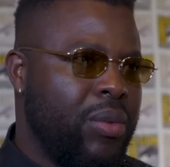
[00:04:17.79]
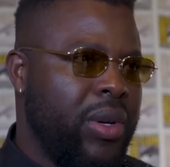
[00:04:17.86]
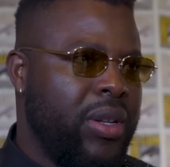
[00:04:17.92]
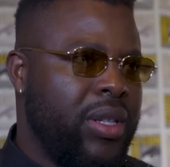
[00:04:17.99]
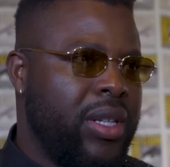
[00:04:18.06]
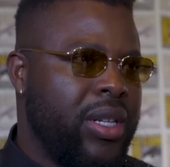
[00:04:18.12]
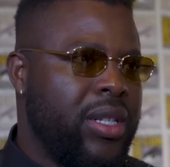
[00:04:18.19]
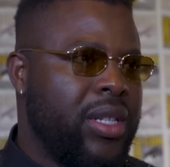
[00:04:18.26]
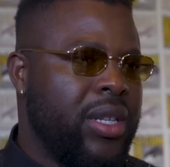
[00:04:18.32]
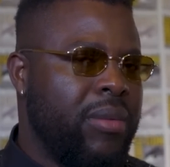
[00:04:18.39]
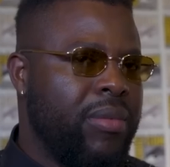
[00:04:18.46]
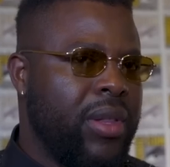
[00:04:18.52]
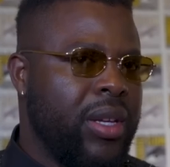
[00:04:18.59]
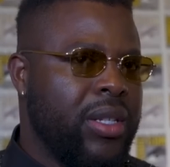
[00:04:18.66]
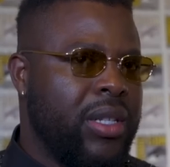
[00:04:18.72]
we did
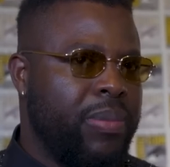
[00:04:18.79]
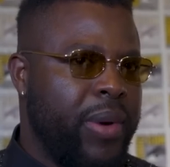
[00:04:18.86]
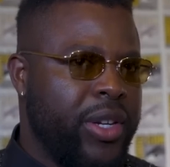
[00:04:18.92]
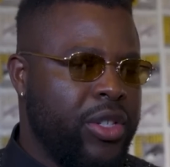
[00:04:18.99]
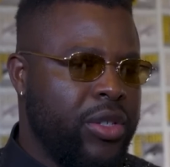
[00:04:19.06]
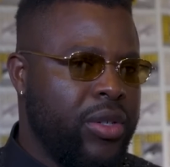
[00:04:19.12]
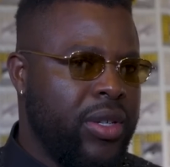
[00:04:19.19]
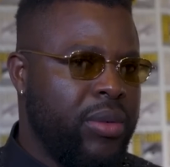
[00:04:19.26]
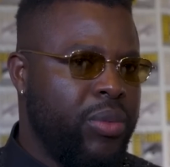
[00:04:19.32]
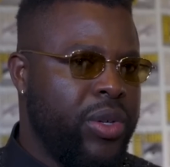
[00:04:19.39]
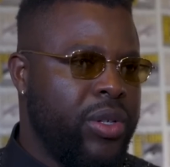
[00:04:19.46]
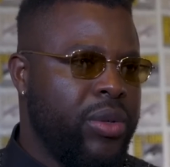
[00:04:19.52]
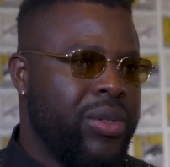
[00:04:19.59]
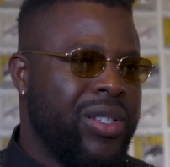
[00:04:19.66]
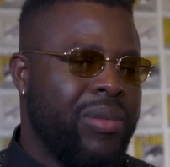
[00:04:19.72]
something special and
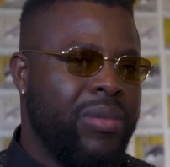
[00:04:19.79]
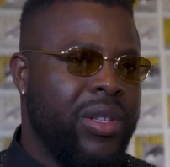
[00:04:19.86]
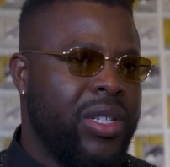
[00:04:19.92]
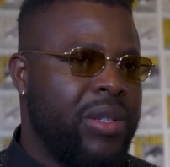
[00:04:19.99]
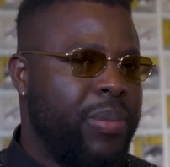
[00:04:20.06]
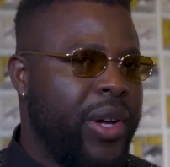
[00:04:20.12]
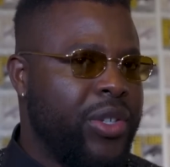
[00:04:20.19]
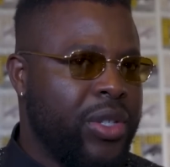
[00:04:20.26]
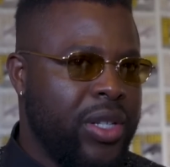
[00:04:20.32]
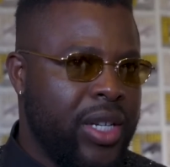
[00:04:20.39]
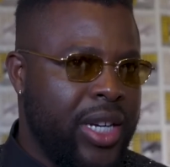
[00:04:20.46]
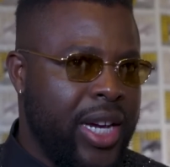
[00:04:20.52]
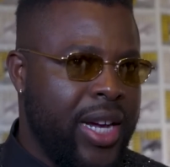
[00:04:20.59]
we're doing something special